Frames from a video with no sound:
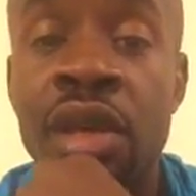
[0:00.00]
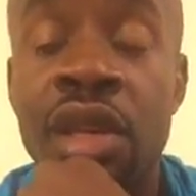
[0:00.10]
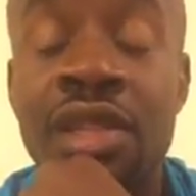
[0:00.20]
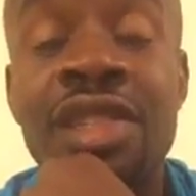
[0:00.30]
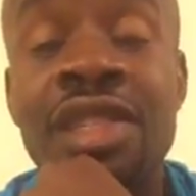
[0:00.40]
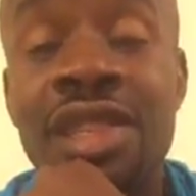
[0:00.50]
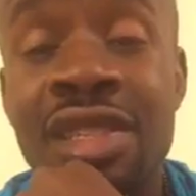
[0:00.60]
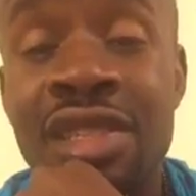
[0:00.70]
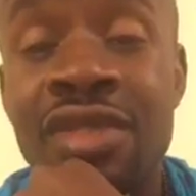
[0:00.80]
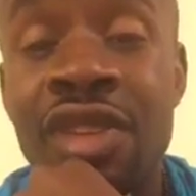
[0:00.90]
into
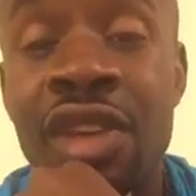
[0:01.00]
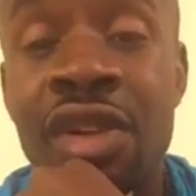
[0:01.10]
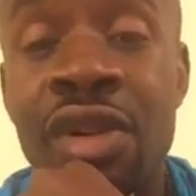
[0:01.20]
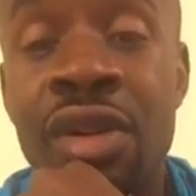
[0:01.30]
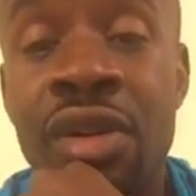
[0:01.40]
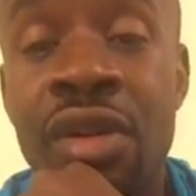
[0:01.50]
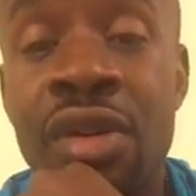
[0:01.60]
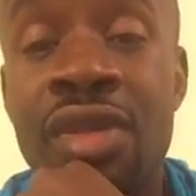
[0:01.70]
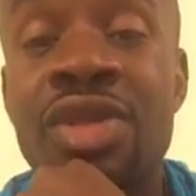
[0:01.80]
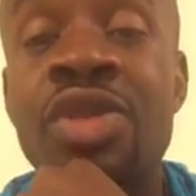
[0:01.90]
6-figure
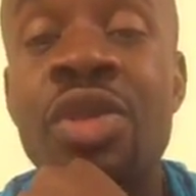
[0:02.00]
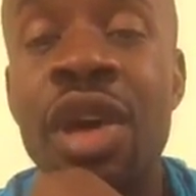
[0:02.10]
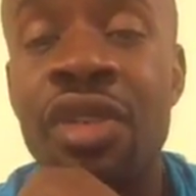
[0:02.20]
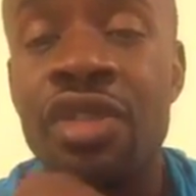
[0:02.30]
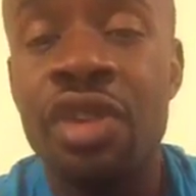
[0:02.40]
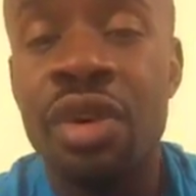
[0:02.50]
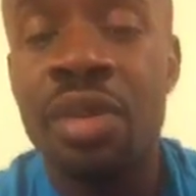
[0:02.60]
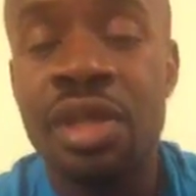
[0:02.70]
to 8-figure